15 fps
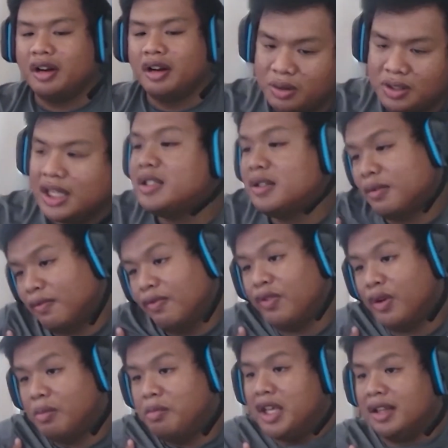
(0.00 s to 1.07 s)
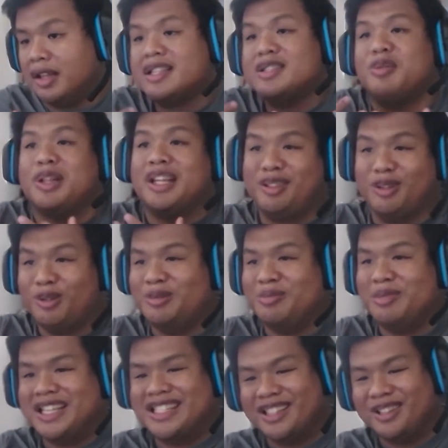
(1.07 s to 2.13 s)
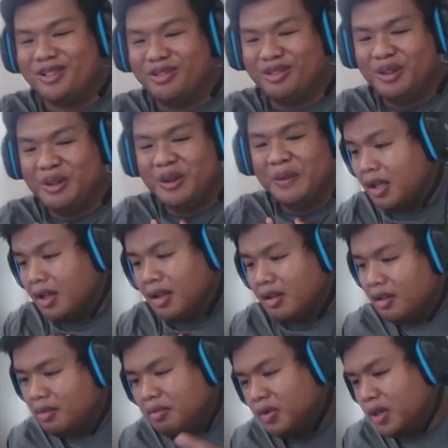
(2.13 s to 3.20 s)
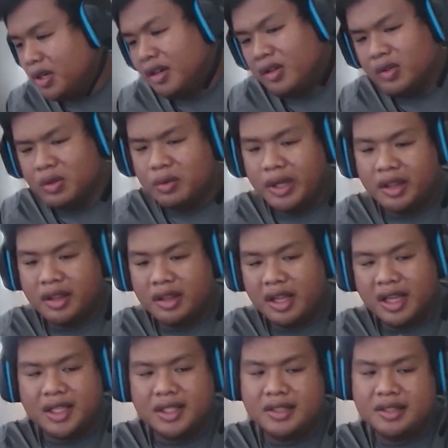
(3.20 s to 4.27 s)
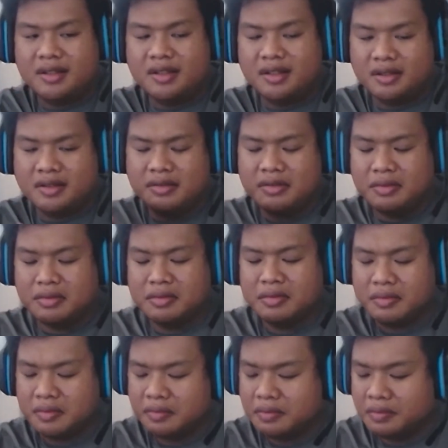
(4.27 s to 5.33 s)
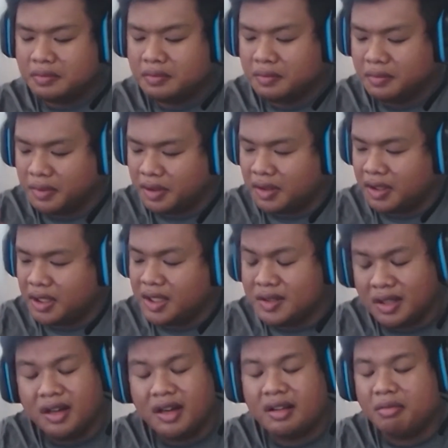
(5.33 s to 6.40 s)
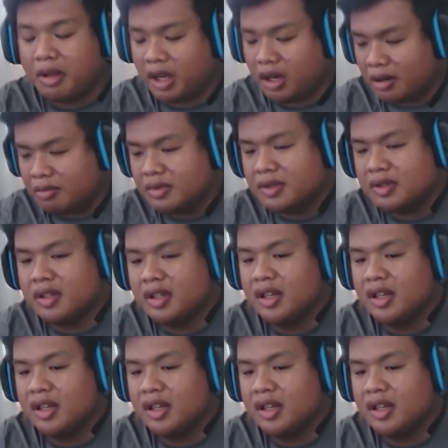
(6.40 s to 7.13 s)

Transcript: So that's for me. That's what I told myself. The more you do it, I guess the the easier it becomes.